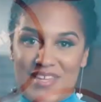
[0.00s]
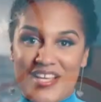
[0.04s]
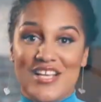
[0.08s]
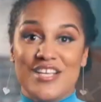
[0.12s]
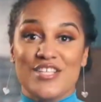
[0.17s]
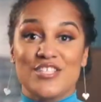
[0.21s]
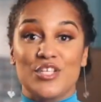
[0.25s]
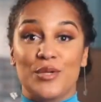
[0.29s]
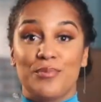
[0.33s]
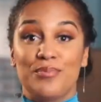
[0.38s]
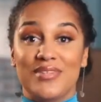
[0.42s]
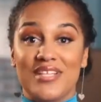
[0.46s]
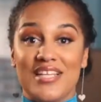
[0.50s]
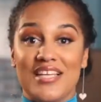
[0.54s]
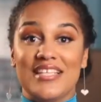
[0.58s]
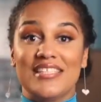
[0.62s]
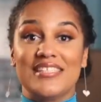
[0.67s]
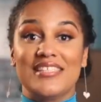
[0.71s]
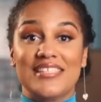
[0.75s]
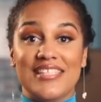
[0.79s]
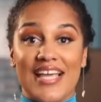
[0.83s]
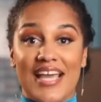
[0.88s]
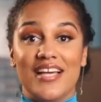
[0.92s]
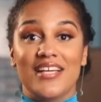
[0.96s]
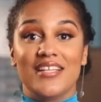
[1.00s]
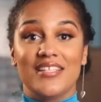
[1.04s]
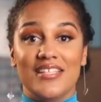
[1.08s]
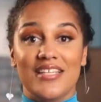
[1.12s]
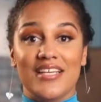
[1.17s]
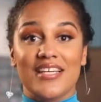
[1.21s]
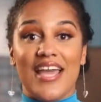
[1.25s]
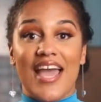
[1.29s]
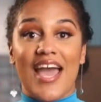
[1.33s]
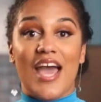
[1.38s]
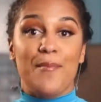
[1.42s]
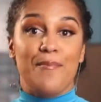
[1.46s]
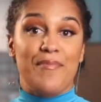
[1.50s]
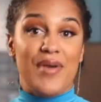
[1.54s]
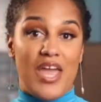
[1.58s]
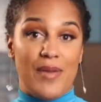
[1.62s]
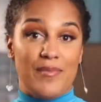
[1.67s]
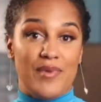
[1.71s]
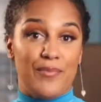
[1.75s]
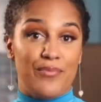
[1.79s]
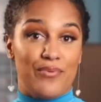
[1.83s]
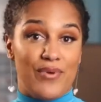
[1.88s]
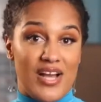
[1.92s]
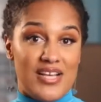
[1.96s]
So please take a look at
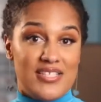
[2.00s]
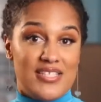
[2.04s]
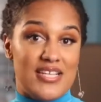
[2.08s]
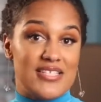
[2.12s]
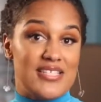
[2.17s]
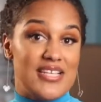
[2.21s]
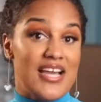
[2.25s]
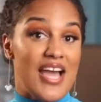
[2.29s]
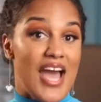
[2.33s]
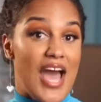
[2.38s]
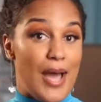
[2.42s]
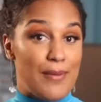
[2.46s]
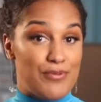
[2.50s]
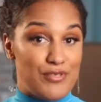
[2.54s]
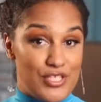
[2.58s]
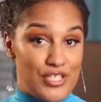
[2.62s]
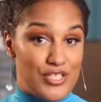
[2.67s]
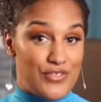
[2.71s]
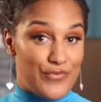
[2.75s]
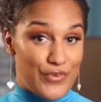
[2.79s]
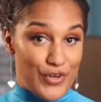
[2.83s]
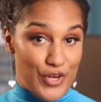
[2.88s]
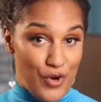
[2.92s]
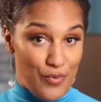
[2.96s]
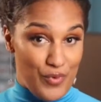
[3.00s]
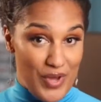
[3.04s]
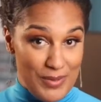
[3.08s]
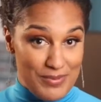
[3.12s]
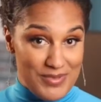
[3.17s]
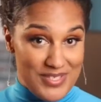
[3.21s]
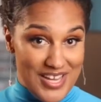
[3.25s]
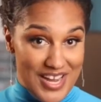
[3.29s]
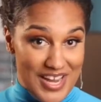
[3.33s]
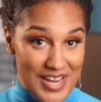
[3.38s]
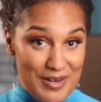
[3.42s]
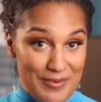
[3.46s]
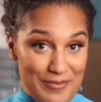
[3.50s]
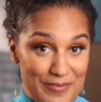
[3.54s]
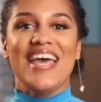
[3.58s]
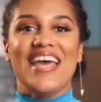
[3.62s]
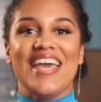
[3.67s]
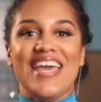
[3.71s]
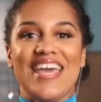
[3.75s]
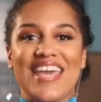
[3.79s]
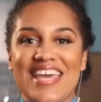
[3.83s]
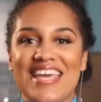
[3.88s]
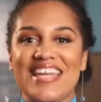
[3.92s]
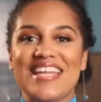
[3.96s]
payment processing options for your website.
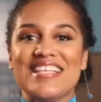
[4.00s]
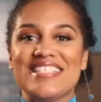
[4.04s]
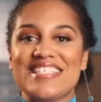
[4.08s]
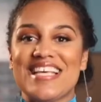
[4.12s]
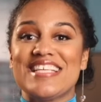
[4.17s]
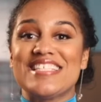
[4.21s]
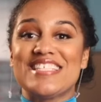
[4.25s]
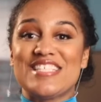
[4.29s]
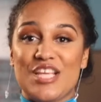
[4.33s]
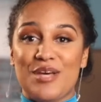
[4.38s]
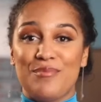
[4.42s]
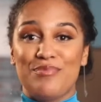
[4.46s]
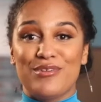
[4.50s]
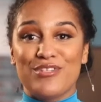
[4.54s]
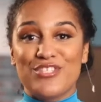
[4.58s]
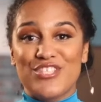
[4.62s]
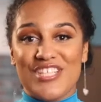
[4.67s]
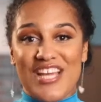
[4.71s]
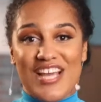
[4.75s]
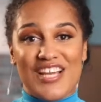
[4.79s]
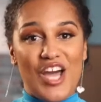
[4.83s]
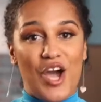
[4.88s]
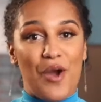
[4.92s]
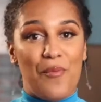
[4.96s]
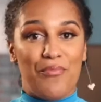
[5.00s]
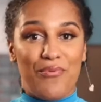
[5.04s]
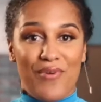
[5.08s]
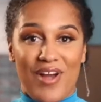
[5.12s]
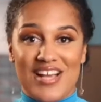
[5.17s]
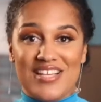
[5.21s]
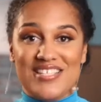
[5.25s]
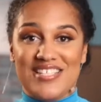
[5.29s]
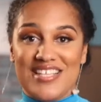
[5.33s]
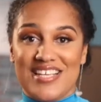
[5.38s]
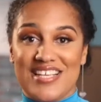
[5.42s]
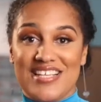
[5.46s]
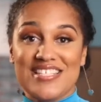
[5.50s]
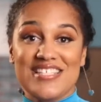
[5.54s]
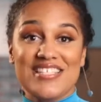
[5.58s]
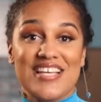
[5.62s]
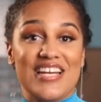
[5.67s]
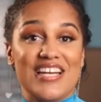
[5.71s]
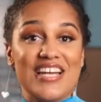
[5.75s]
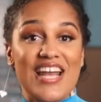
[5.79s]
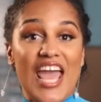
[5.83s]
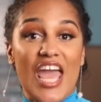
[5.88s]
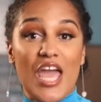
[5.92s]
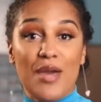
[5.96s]
It is a simple checkout process that
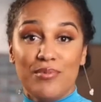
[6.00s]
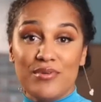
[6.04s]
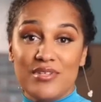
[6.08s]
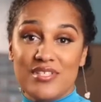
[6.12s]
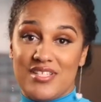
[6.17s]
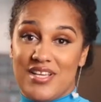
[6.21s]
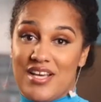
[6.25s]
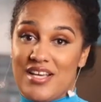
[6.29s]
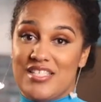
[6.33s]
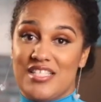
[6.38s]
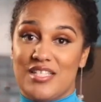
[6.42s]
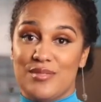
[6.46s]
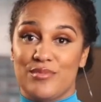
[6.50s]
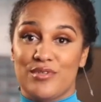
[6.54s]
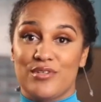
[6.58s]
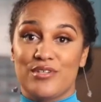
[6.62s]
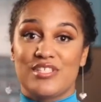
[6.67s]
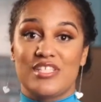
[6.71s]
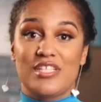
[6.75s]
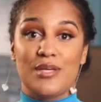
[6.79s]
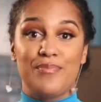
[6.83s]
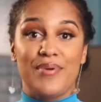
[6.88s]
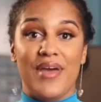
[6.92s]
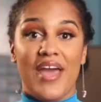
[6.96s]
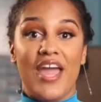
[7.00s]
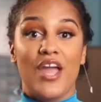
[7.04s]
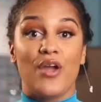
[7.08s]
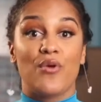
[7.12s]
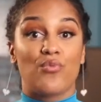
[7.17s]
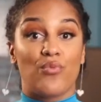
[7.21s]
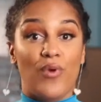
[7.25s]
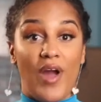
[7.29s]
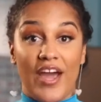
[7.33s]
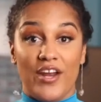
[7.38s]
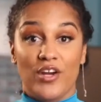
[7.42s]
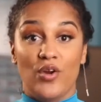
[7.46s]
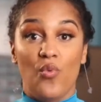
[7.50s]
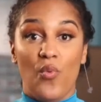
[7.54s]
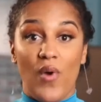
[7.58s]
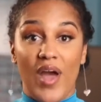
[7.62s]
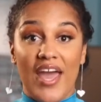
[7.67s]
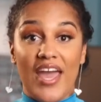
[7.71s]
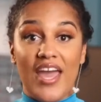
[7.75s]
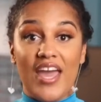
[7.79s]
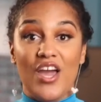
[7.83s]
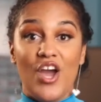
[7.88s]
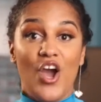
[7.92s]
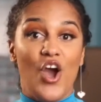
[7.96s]
enables customers to pay right
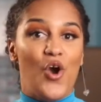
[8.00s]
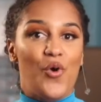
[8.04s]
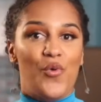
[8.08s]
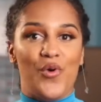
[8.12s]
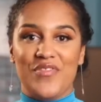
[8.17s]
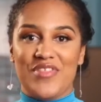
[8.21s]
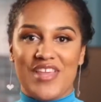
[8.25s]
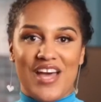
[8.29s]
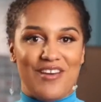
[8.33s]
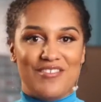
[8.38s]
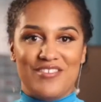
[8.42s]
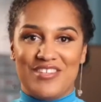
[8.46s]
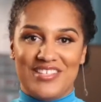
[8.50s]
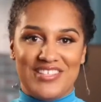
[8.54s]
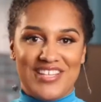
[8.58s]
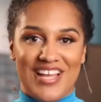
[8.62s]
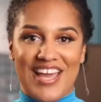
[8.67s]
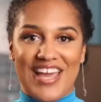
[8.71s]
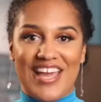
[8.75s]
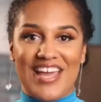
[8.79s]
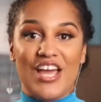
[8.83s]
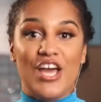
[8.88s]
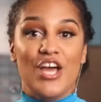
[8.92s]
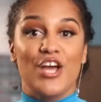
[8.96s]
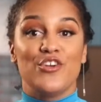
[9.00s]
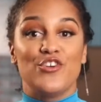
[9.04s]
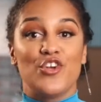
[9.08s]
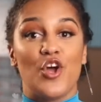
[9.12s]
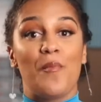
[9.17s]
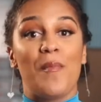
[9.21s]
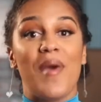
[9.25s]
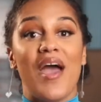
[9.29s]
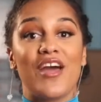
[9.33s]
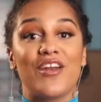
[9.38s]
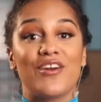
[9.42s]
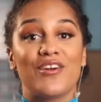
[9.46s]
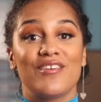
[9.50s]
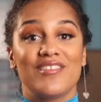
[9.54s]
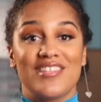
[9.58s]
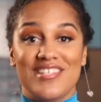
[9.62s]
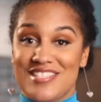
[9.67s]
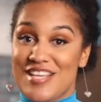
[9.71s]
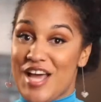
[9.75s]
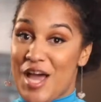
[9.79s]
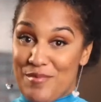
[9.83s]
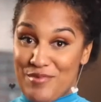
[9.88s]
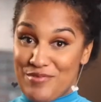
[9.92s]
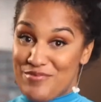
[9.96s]
away without delay, no matter the
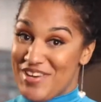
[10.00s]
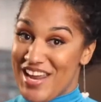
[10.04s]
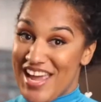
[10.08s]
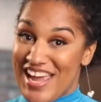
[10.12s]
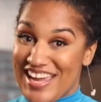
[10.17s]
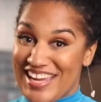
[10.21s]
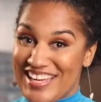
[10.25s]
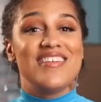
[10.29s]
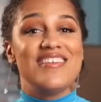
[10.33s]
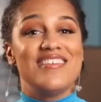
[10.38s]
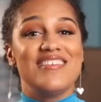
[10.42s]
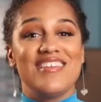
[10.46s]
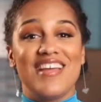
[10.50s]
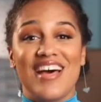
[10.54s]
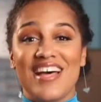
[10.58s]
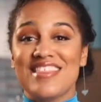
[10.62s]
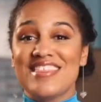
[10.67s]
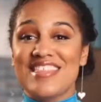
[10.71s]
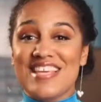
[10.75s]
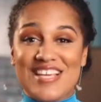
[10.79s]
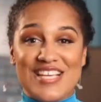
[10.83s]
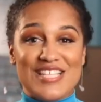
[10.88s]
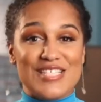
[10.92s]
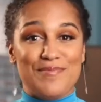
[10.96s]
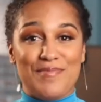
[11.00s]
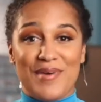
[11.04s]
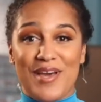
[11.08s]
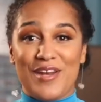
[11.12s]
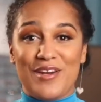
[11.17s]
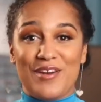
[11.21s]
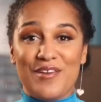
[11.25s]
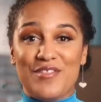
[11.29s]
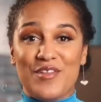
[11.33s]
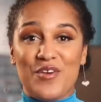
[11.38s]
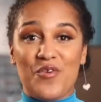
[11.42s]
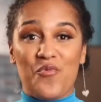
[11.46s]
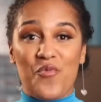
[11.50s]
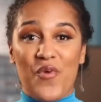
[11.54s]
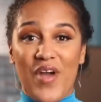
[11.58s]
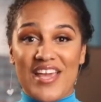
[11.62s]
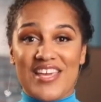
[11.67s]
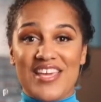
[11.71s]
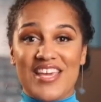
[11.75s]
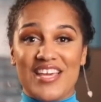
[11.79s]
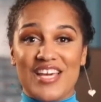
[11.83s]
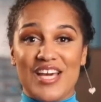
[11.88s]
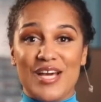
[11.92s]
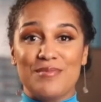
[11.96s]
time of day. Nothing is better than
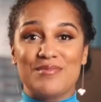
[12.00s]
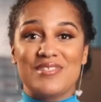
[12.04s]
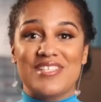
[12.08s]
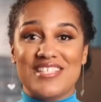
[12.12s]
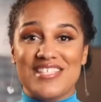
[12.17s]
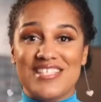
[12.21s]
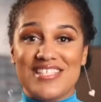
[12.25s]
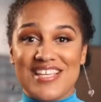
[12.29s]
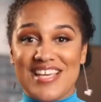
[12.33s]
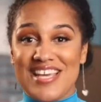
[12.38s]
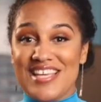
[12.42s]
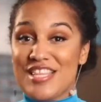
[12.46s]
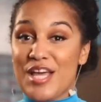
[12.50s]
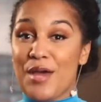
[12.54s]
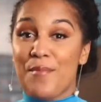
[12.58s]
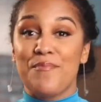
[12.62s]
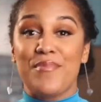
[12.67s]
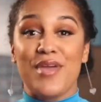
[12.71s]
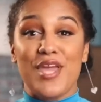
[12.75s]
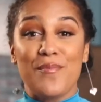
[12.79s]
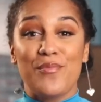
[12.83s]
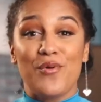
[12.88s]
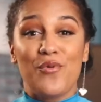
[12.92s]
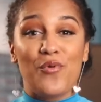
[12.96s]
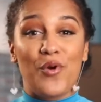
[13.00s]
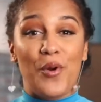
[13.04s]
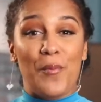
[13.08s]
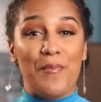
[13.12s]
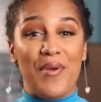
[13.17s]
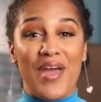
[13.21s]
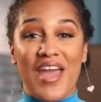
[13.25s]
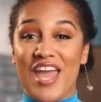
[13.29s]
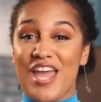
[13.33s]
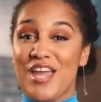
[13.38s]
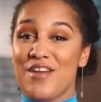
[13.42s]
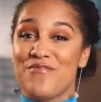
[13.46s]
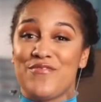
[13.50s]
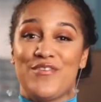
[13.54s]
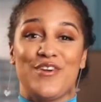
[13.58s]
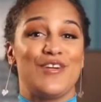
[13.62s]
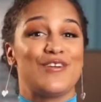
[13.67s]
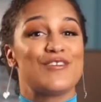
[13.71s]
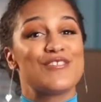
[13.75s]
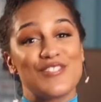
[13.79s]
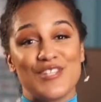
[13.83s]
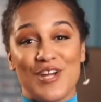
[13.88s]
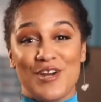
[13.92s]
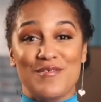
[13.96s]
waking up to see that people were paying for your
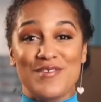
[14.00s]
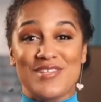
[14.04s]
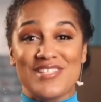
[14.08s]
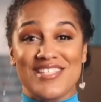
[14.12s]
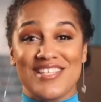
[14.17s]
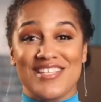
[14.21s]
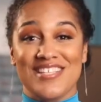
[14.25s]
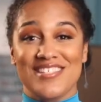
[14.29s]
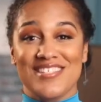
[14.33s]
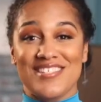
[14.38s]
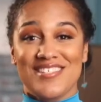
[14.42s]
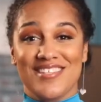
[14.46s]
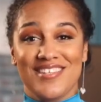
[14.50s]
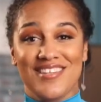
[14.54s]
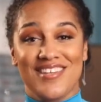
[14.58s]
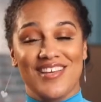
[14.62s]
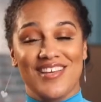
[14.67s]
services